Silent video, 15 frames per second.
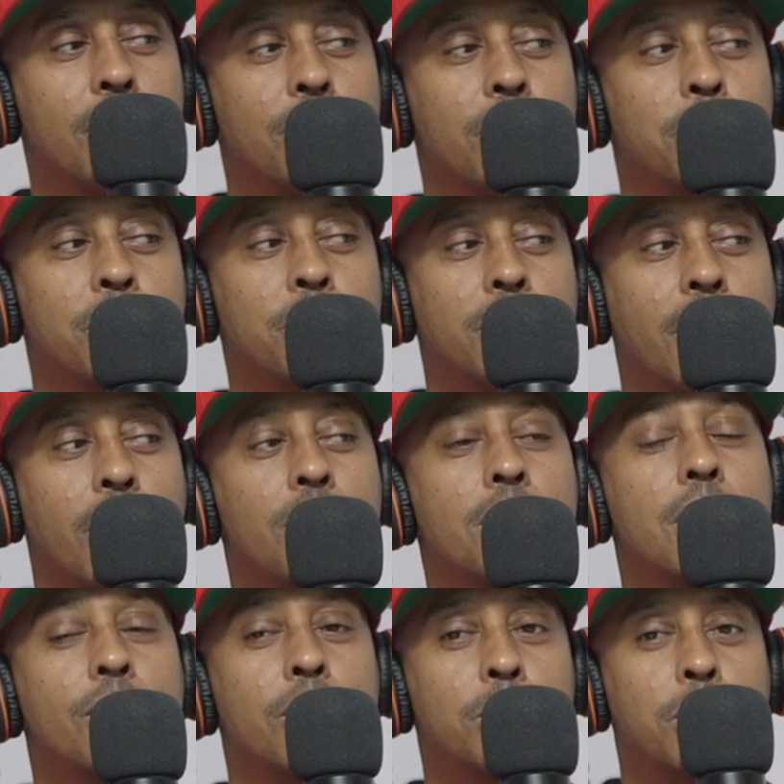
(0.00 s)
cover up the I'll
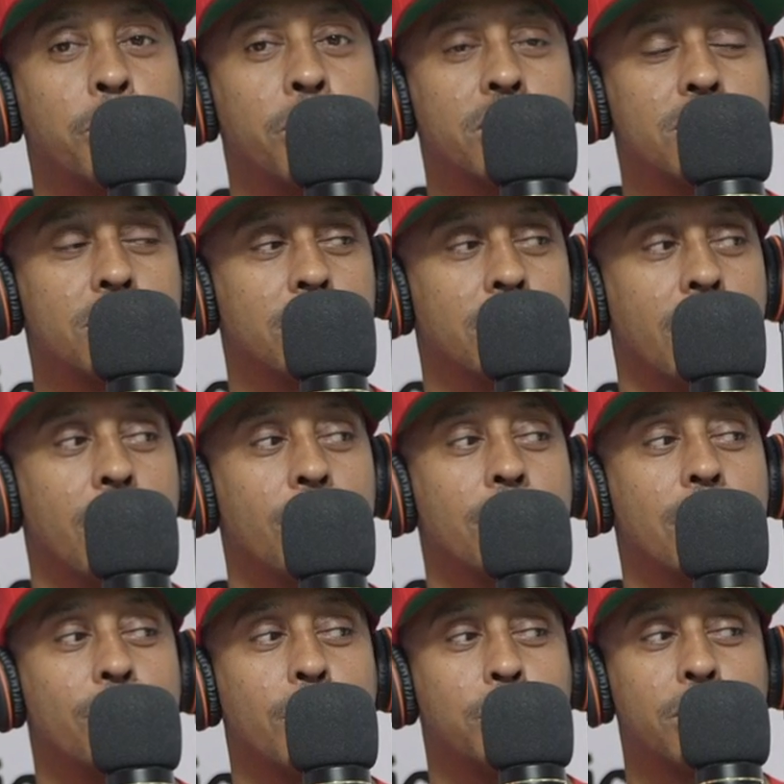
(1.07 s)
cover up the pictures. Of, I'll
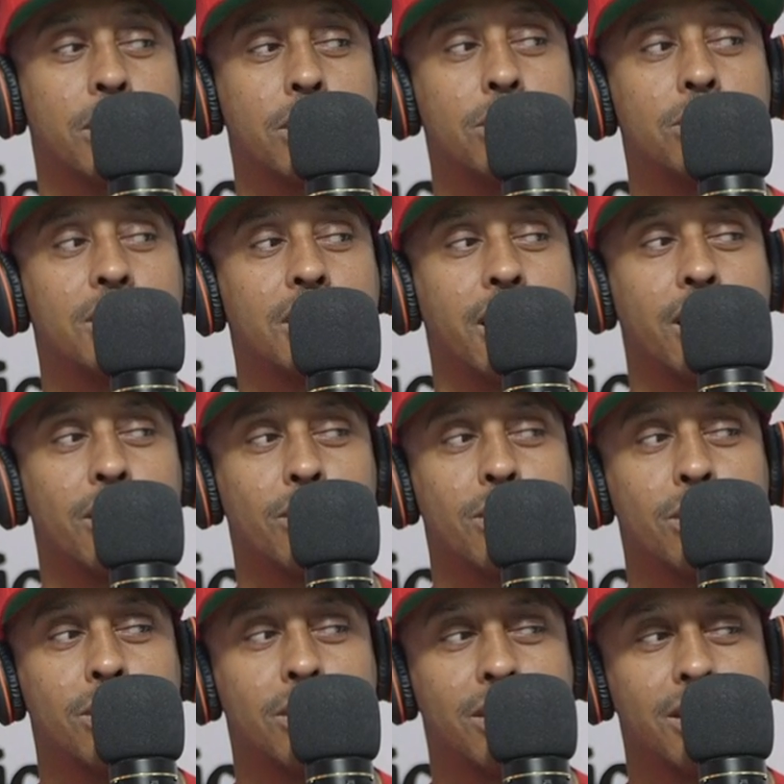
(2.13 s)
cover up the Gucci later
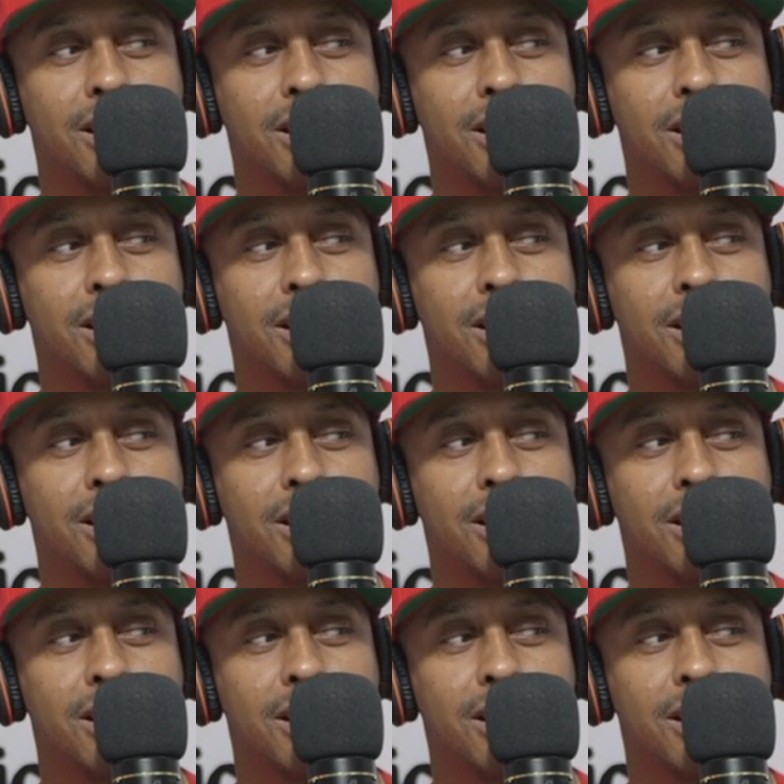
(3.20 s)
on.